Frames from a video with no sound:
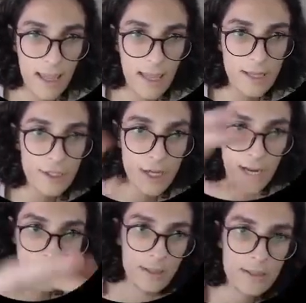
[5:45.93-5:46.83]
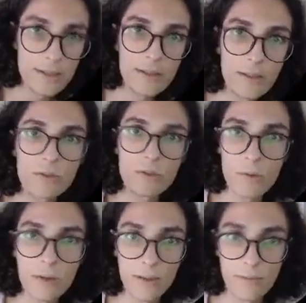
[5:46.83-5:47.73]
it changes the
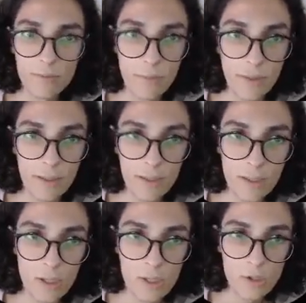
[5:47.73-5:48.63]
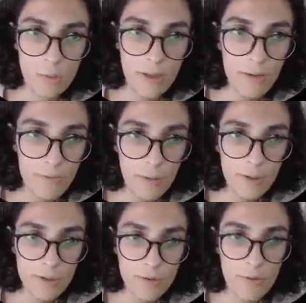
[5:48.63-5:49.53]
token for me. So if I
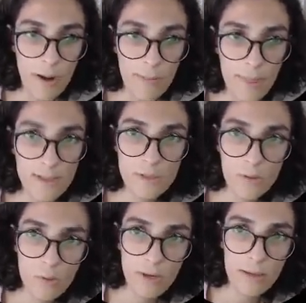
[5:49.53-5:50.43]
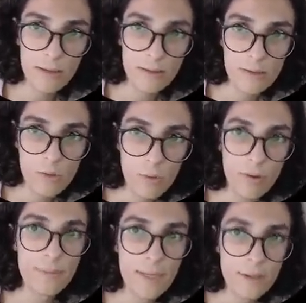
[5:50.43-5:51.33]
were to grab this token, this corrupted